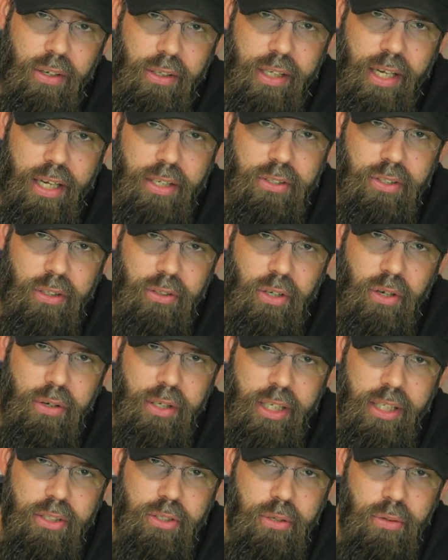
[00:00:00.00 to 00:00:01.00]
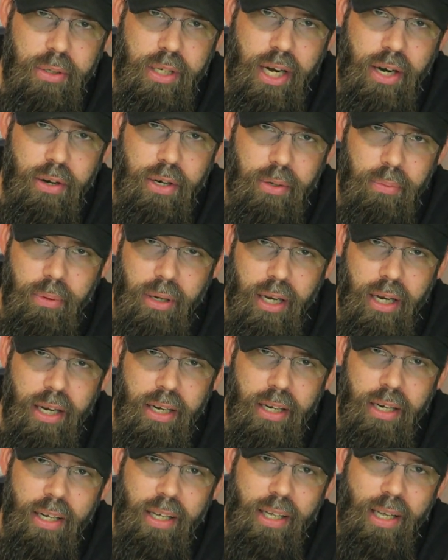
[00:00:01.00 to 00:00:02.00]
Okay, so don't get too carried
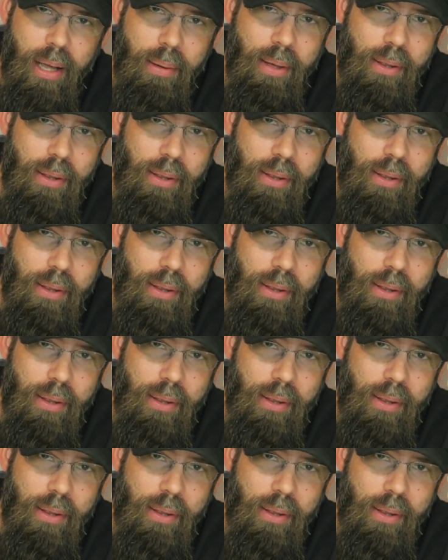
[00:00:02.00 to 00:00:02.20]
away.